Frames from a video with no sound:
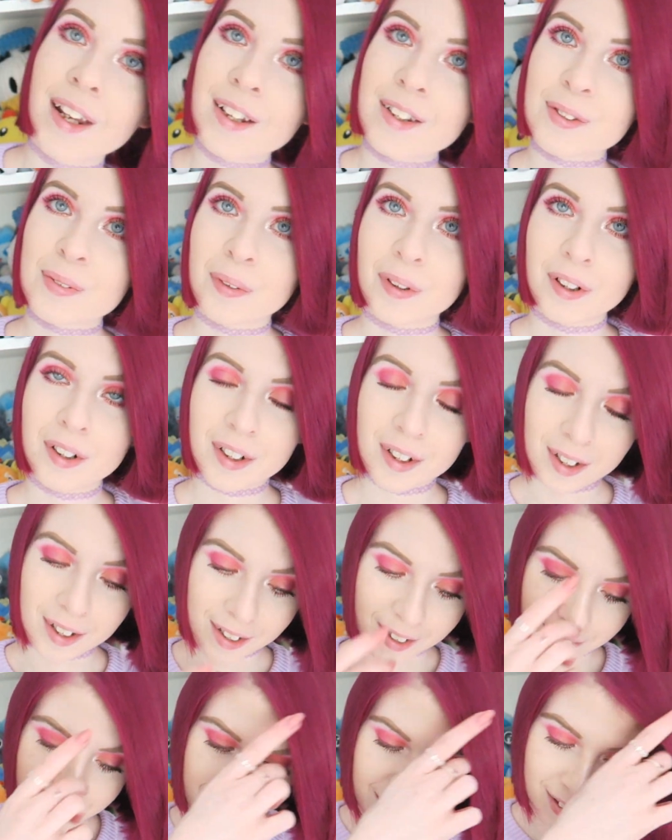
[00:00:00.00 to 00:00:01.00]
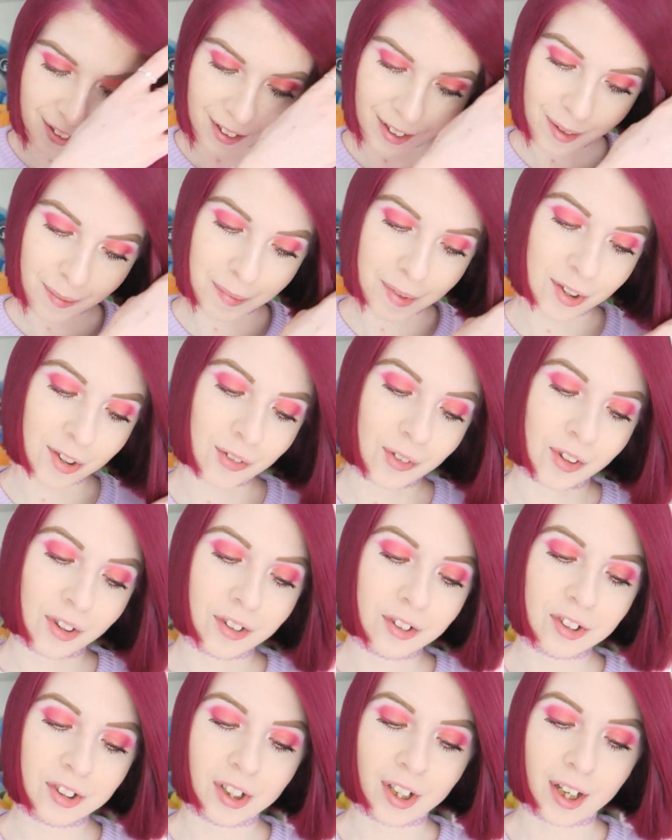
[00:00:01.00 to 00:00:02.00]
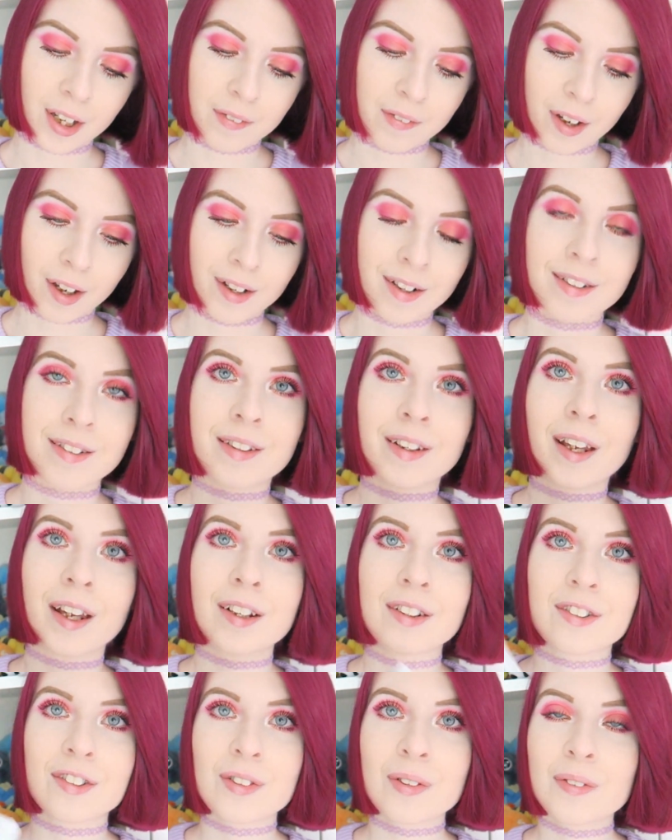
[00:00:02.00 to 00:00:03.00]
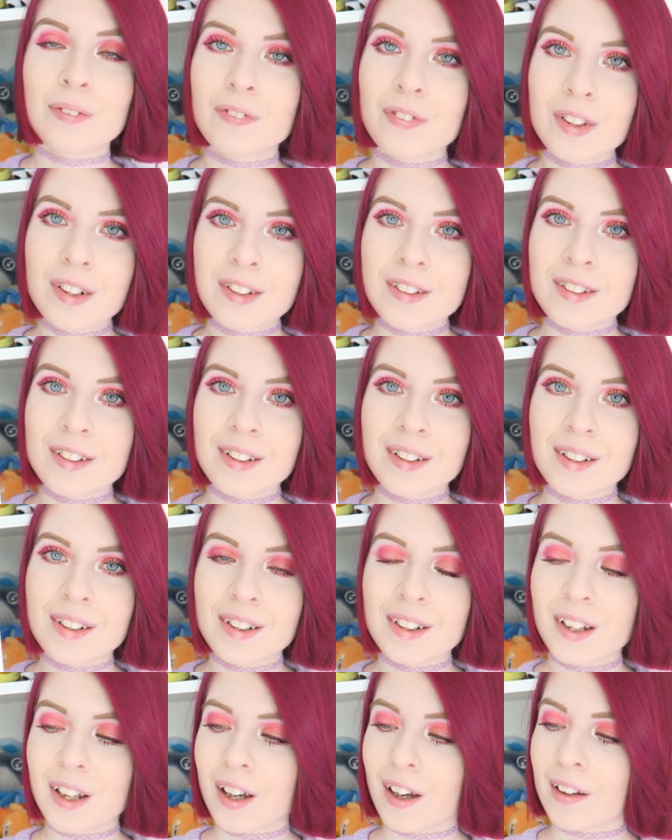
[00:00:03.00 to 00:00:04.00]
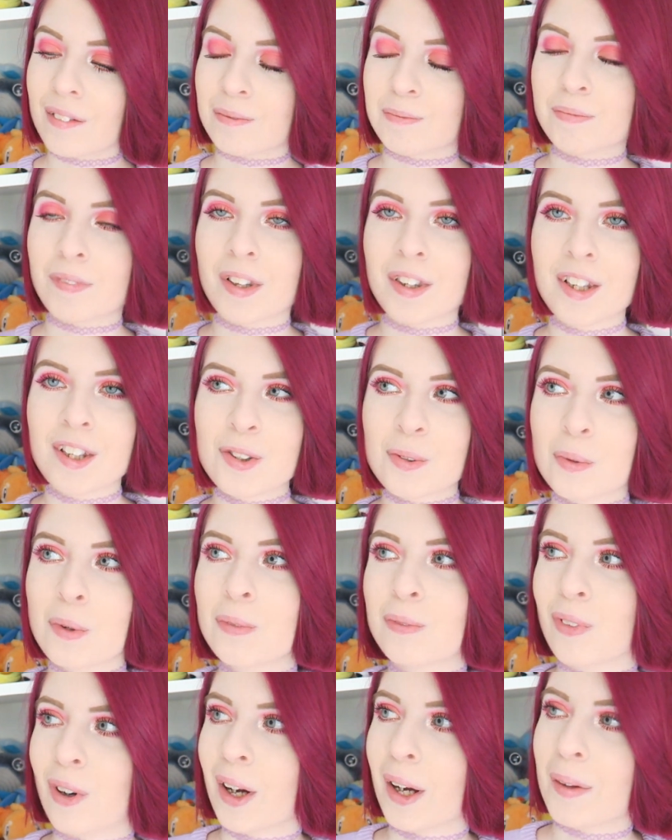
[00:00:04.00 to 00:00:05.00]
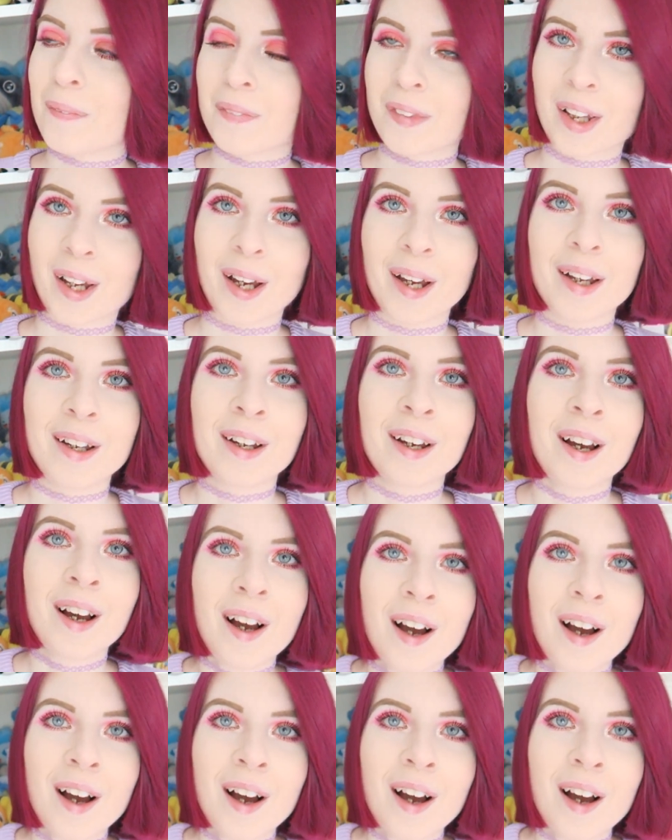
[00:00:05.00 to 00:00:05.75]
Next one is another Mystery Dungeon game, and it's Gates to Infinity. This one, right, okay,